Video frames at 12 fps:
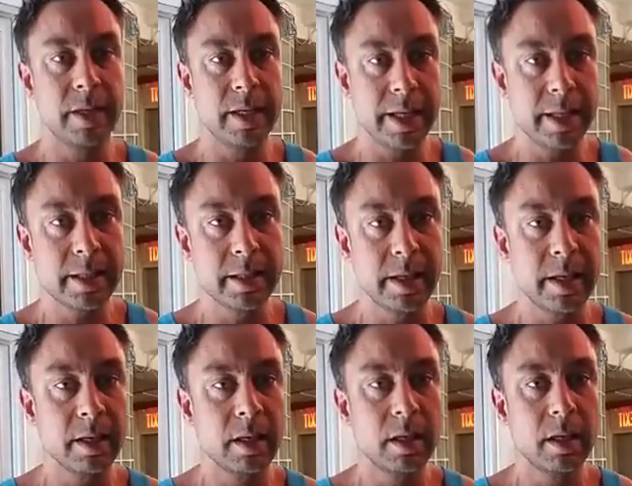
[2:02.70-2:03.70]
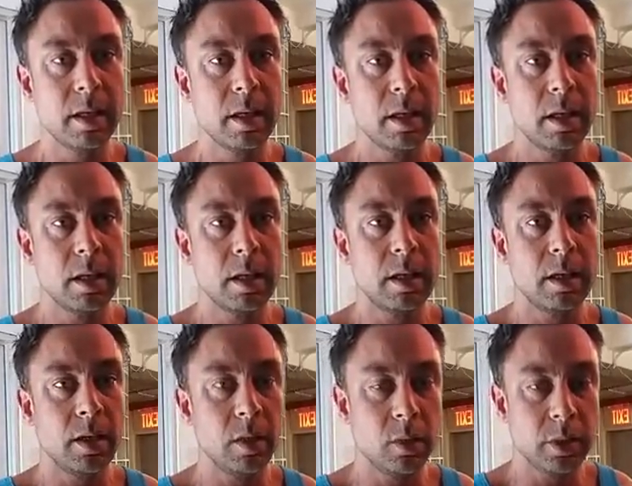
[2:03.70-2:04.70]
intensity,
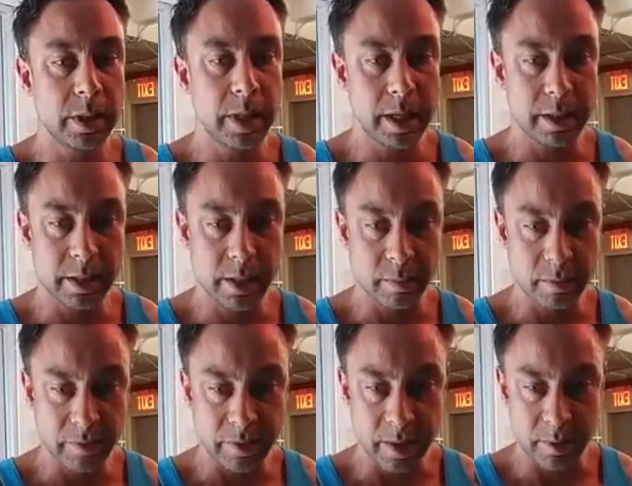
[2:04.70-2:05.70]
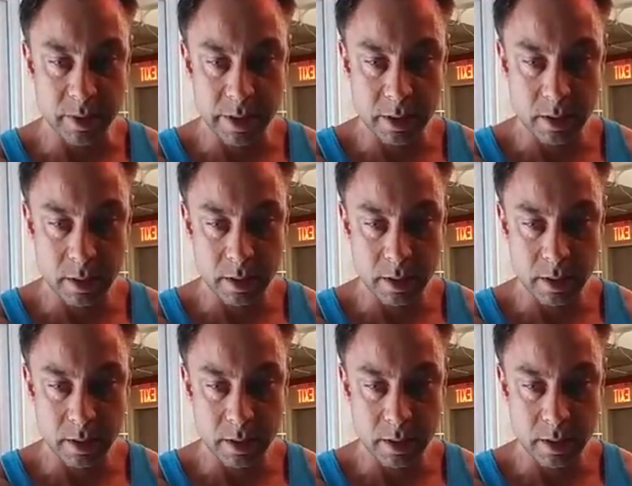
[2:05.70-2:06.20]
you tear some fibers.